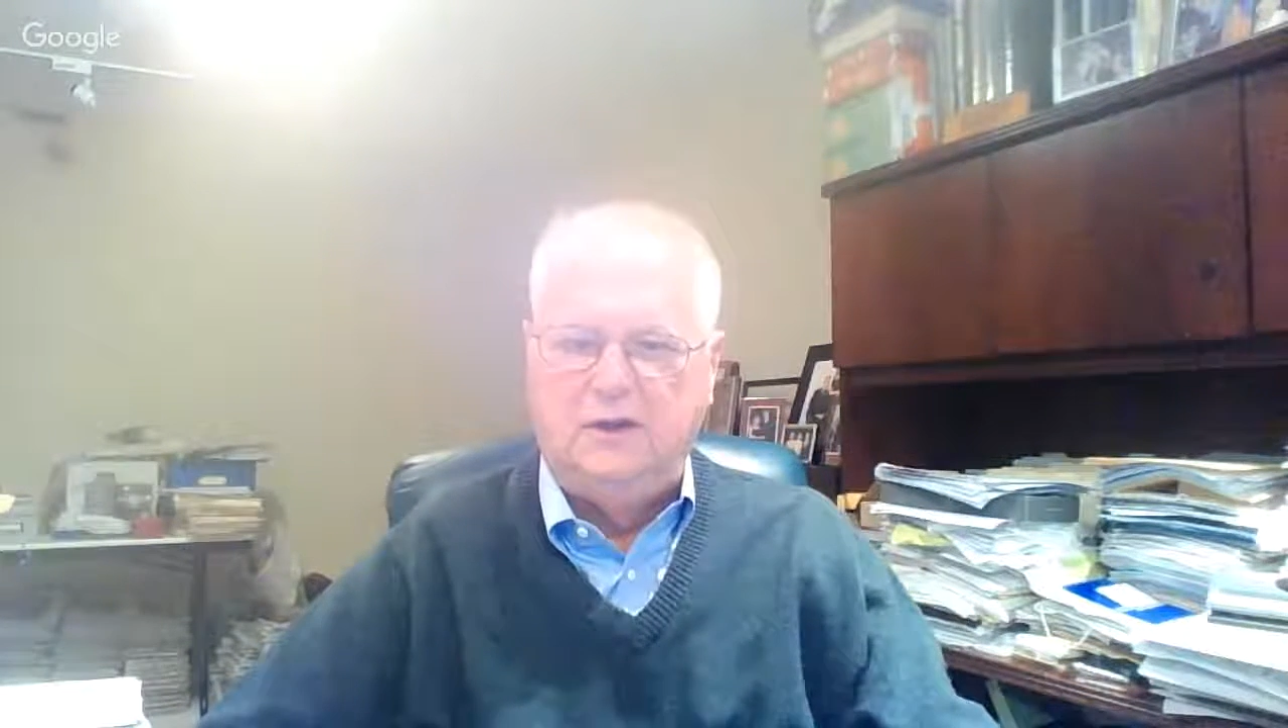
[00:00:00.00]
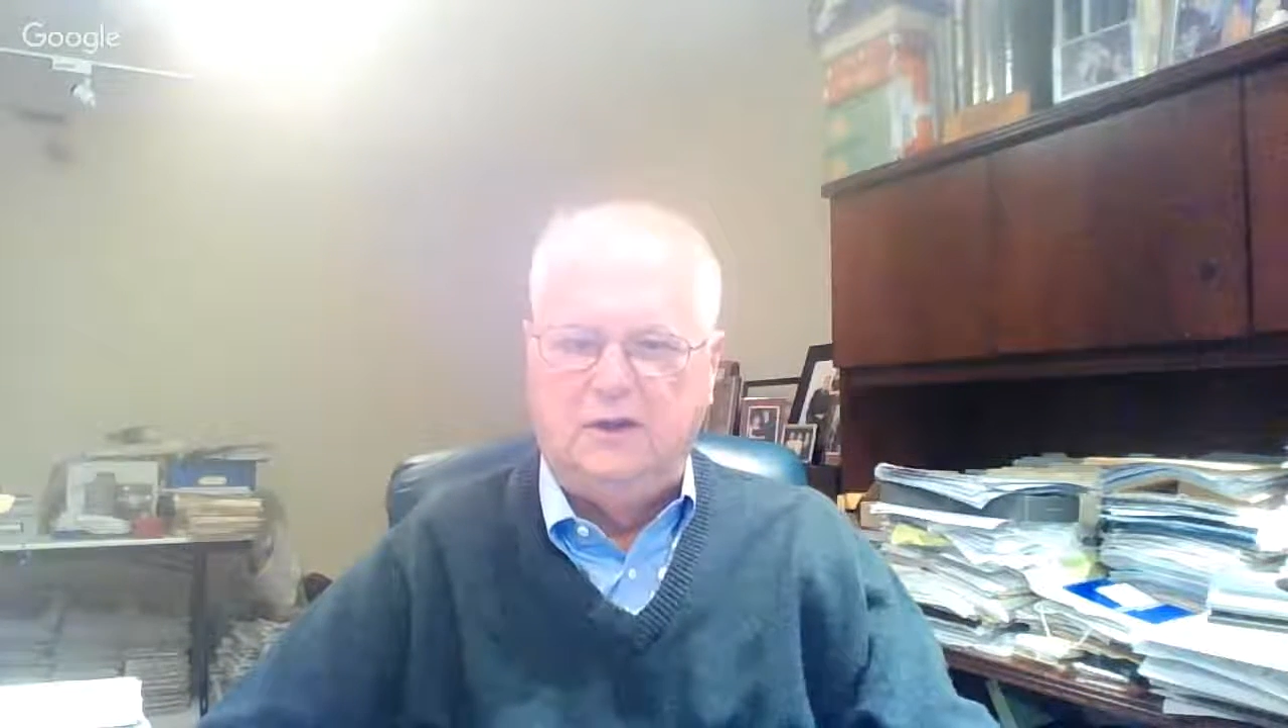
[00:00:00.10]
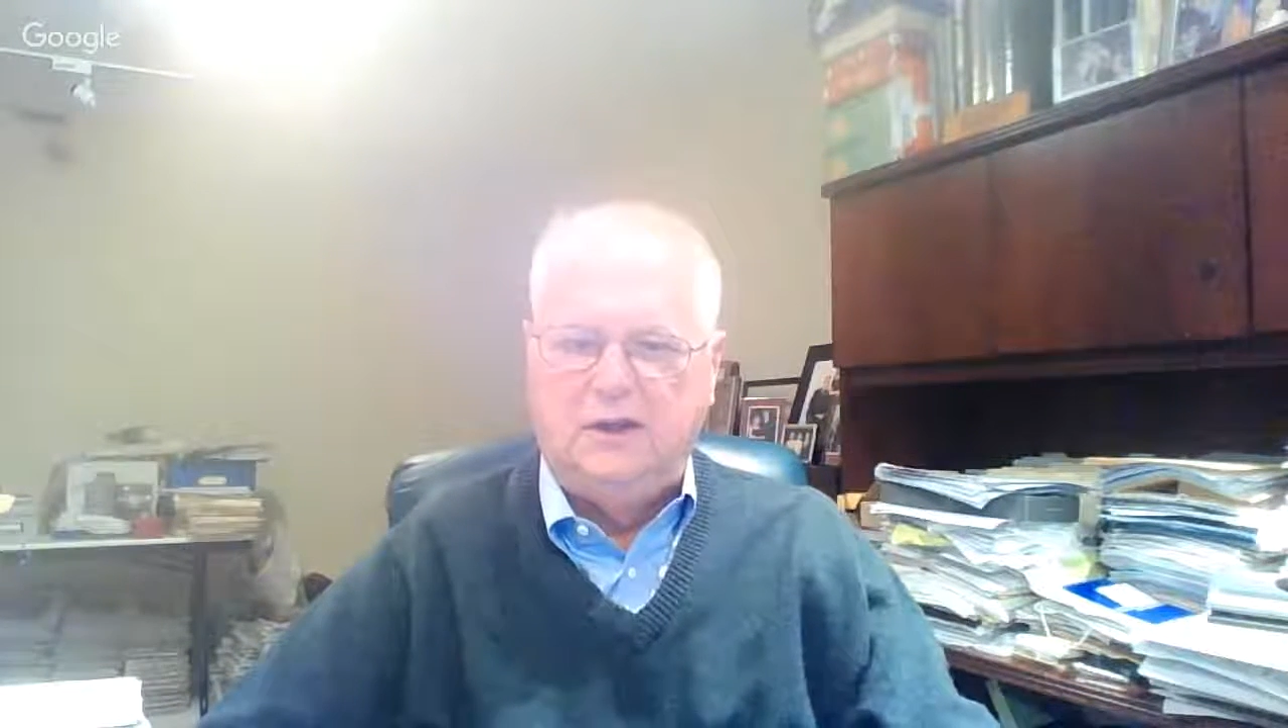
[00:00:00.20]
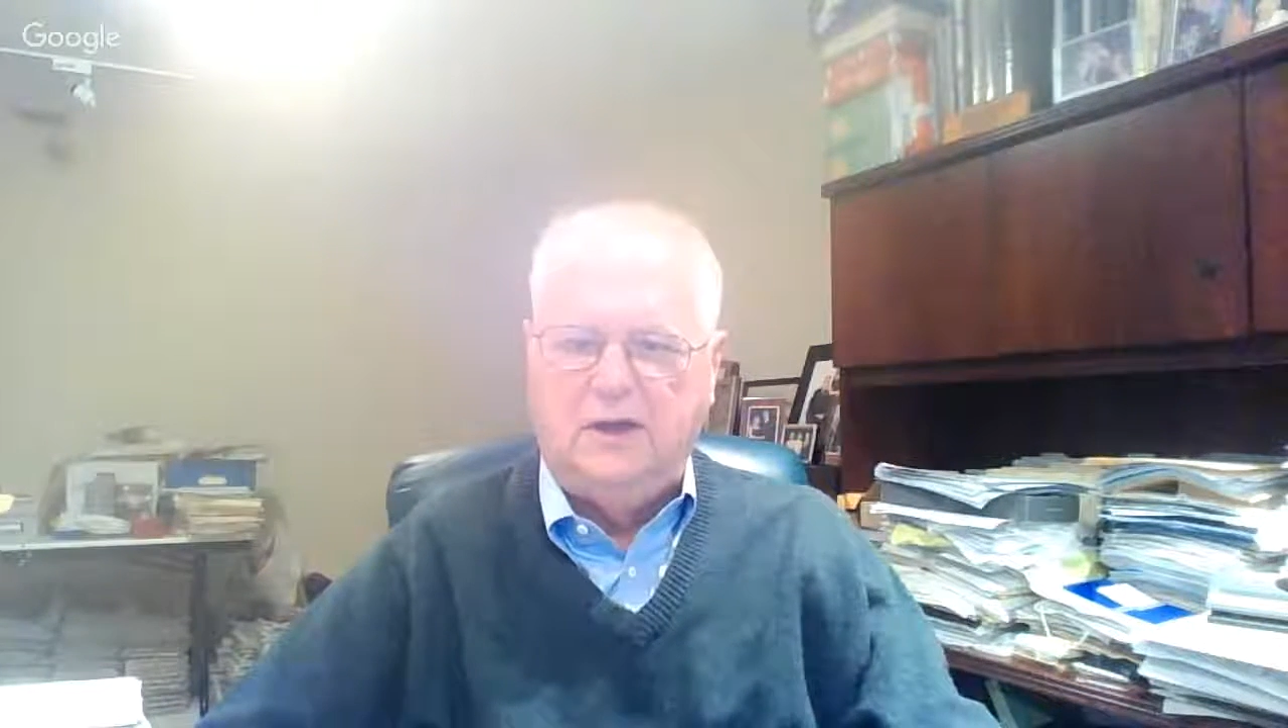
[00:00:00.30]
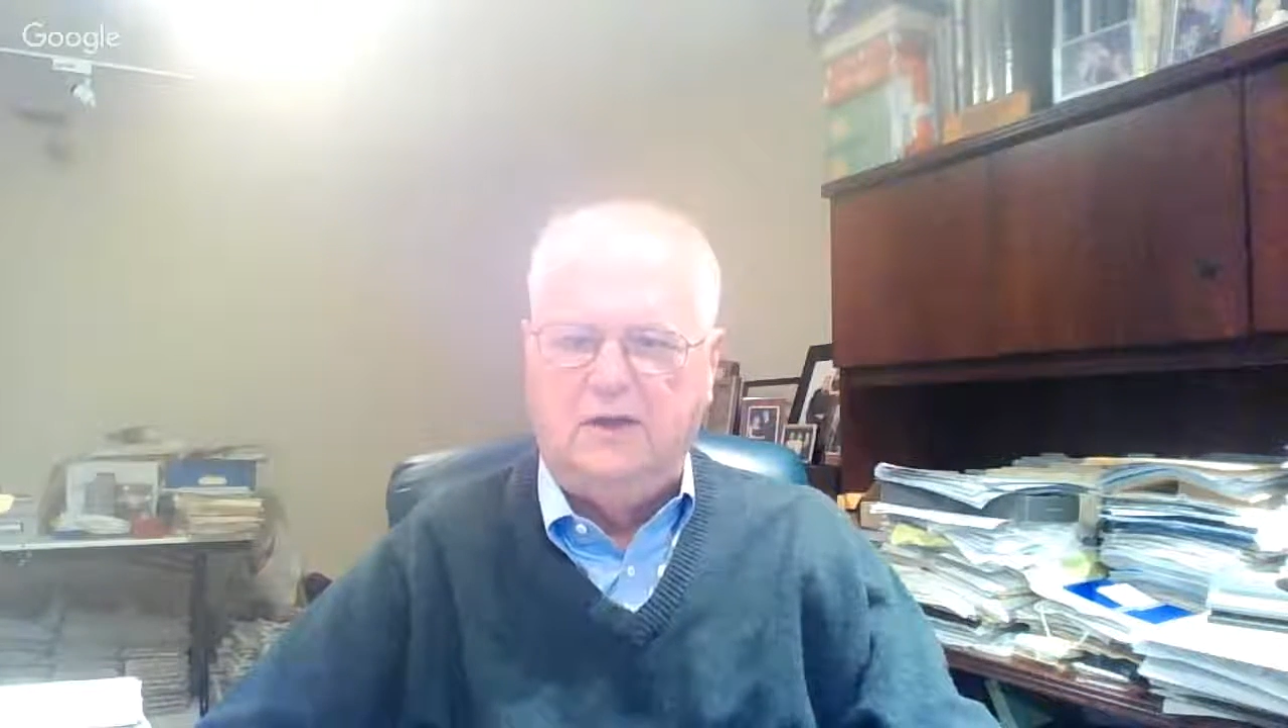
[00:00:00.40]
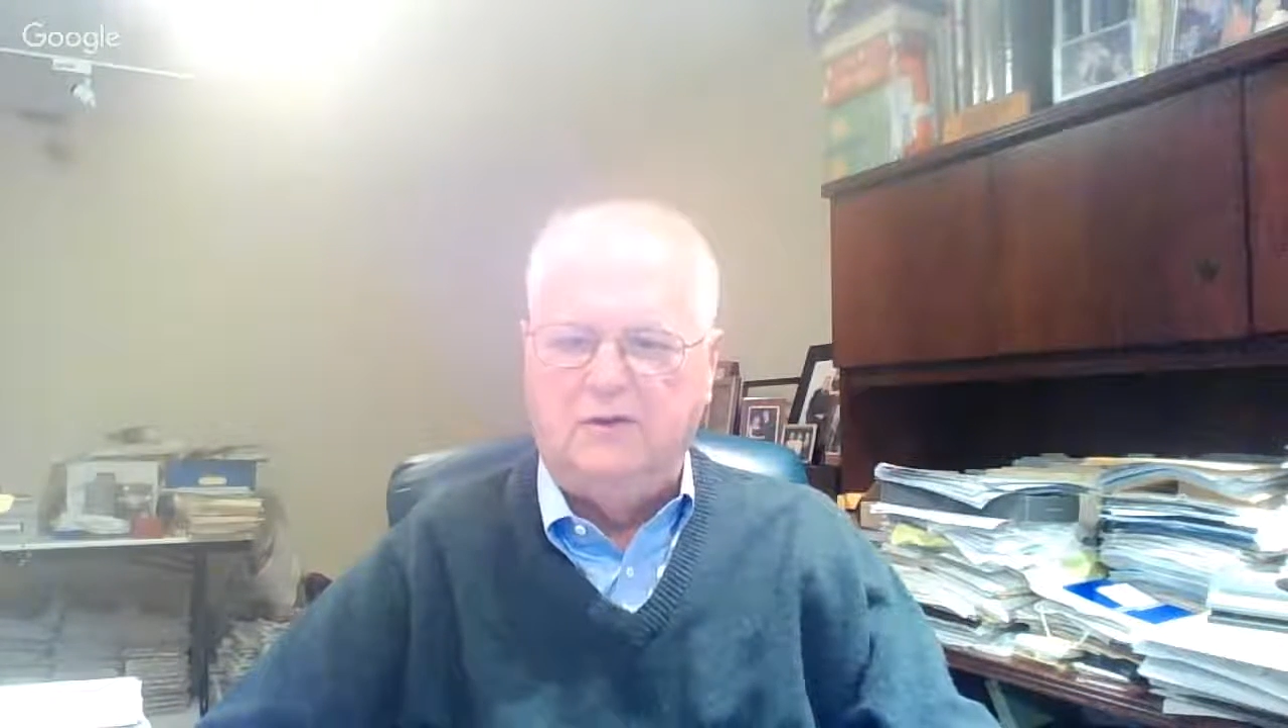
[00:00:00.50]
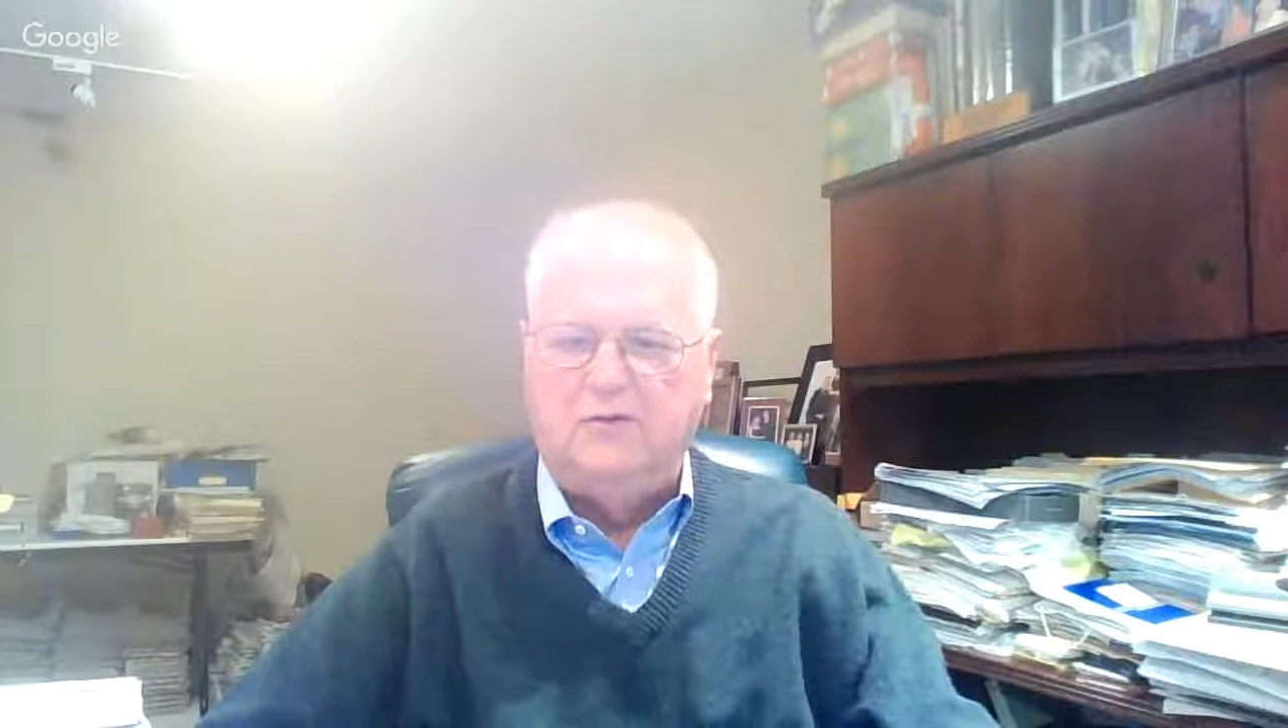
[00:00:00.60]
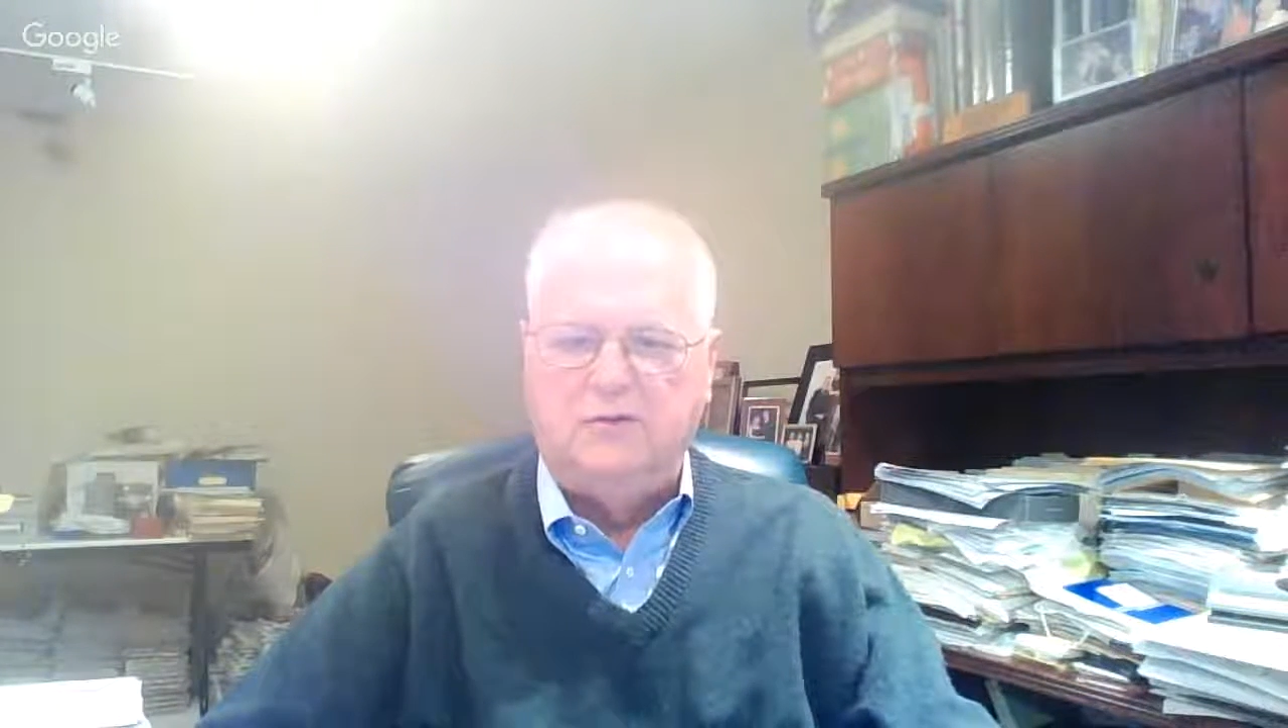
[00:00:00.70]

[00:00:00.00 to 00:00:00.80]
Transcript: And here's right.